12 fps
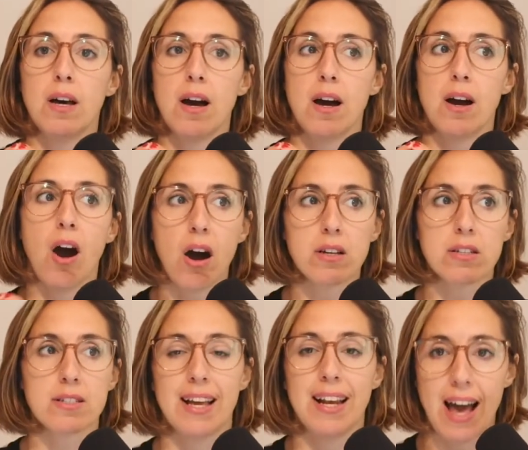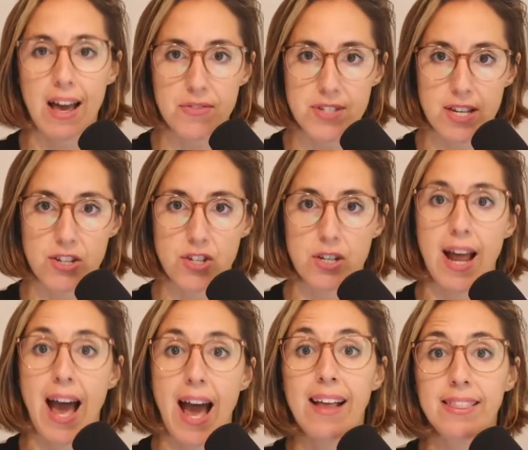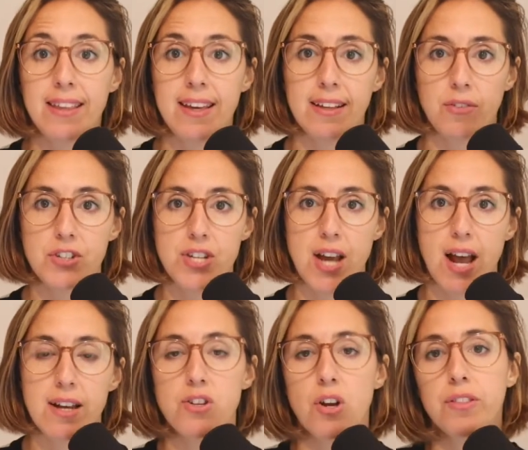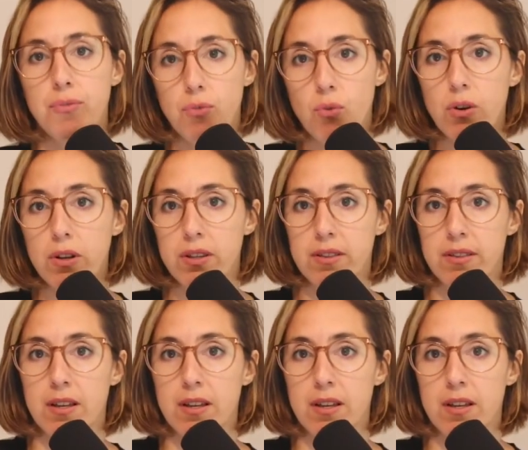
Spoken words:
host a live session at the end of the challenge on the 4th